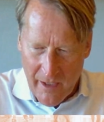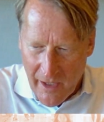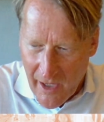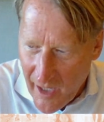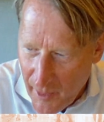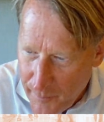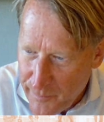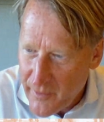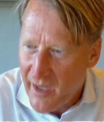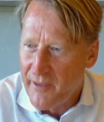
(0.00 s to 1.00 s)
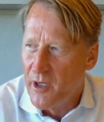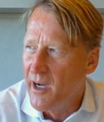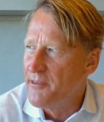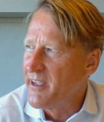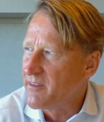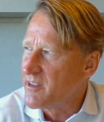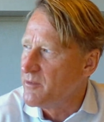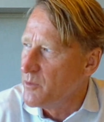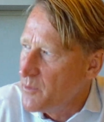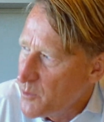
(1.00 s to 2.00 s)
I think
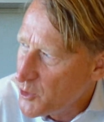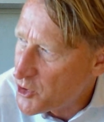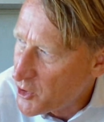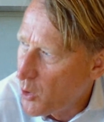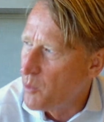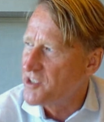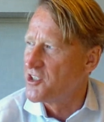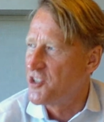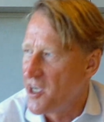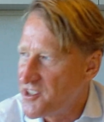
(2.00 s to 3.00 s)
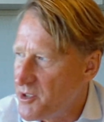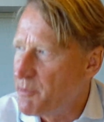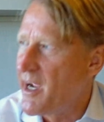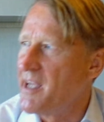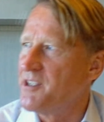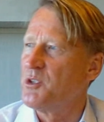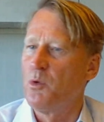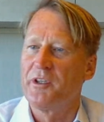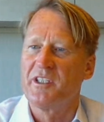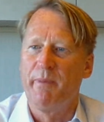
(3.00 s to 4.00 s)
you should always adjust the brand to
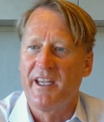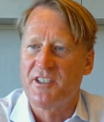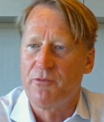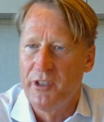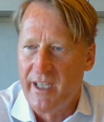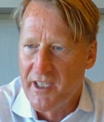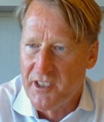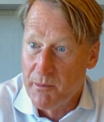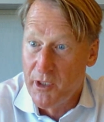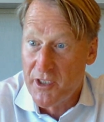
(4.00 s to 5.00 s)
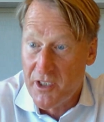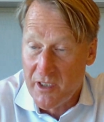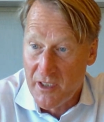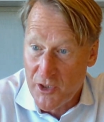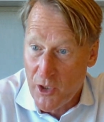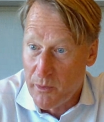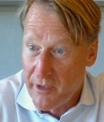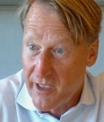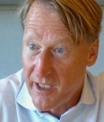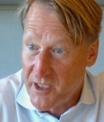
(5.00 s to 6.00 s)
what is best for the customers. Start with
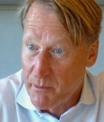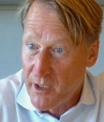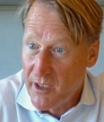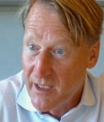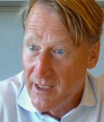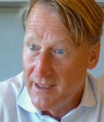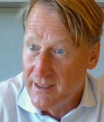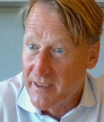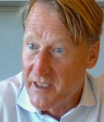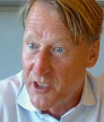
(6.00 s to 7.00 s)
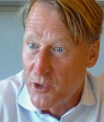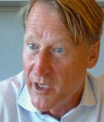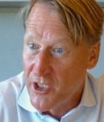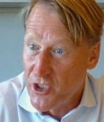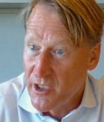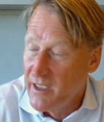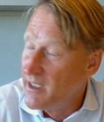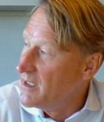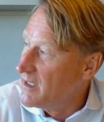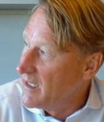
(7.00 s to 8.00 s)
the customer situation
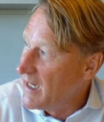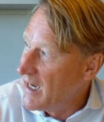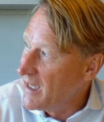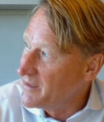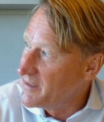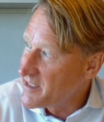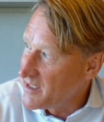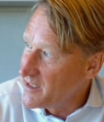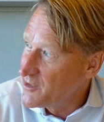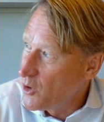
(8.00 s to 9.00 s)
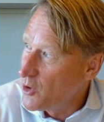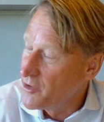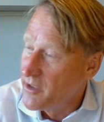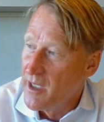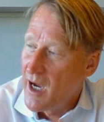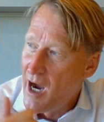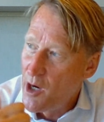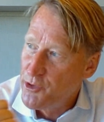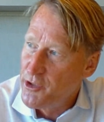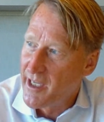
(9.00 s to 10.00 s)
and decide on
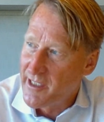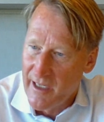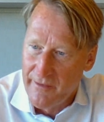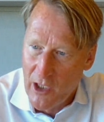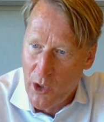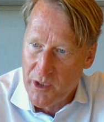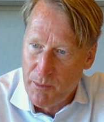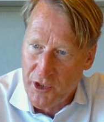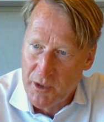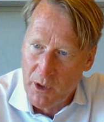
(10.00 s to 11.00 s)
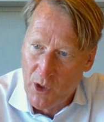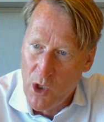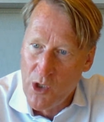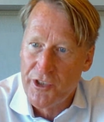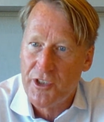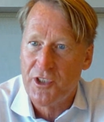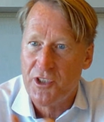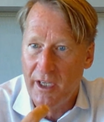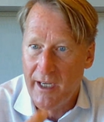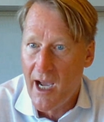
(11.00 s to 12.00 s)
how do you get the lowest possible
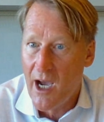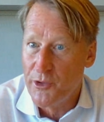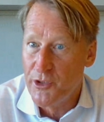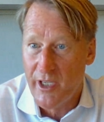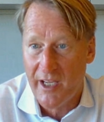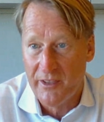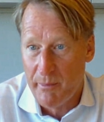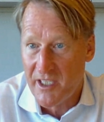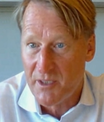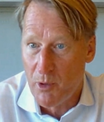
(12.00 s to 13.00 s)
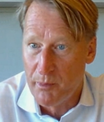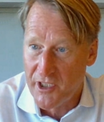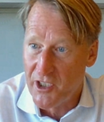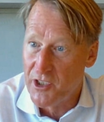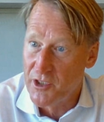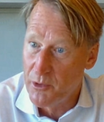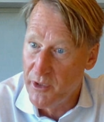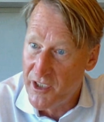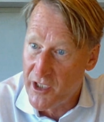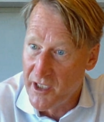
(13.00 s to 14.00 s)
costs and how do you get the best proposition to
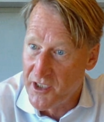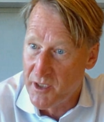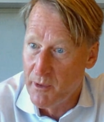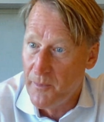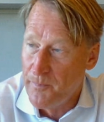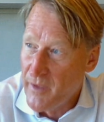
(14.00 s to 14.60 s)
each customer.